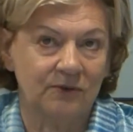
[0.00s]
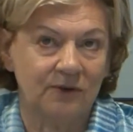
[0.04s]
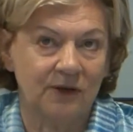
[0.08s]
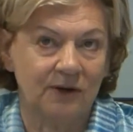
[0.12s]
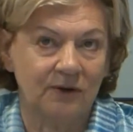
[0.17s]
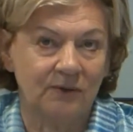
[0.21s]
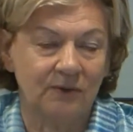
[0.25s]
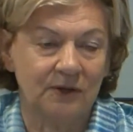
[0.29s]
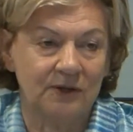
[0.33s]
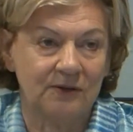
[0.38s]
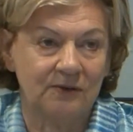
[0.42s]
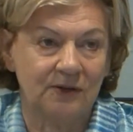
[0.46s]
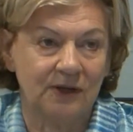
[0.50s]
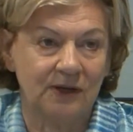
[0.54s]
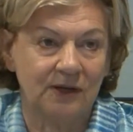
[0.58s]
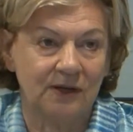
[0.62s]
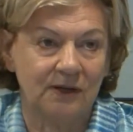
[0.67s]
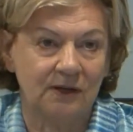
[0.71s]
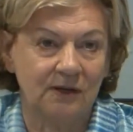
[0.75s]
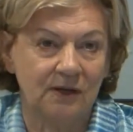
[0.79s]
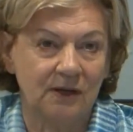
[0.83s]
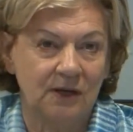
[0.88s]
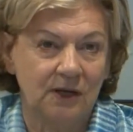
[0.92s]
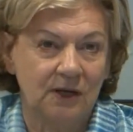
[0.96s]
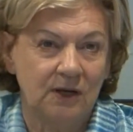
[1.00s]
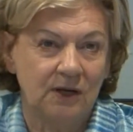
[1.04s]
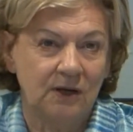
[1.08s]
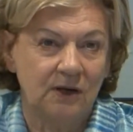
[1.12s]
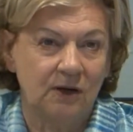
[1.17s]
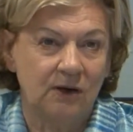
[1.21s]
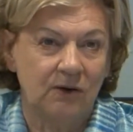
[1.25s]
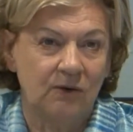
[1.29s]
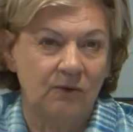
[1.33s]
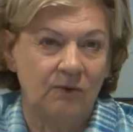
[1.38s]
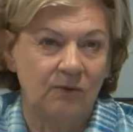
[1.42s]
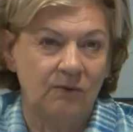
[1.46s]
that were taken.
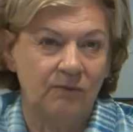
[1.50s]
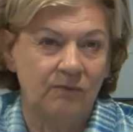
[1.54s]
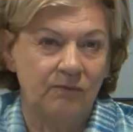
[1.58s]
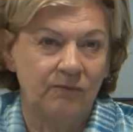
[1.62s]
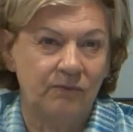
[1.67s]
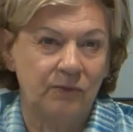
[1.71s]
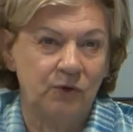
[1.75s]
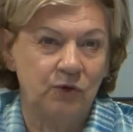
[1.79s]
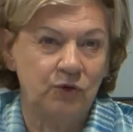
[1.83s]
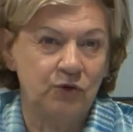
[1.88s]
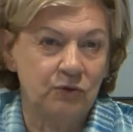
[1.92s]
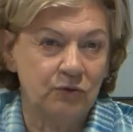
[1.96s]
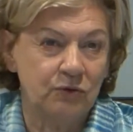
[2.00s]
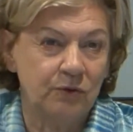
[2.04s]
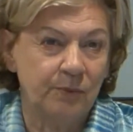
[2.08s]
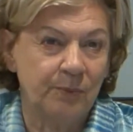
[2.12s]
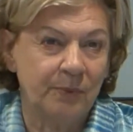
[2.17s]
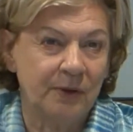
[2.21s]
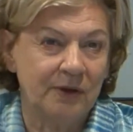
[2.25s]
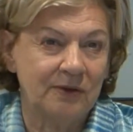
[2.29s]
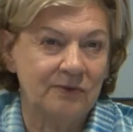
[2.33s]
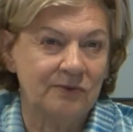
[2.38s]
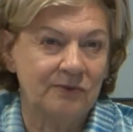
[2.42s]
Europe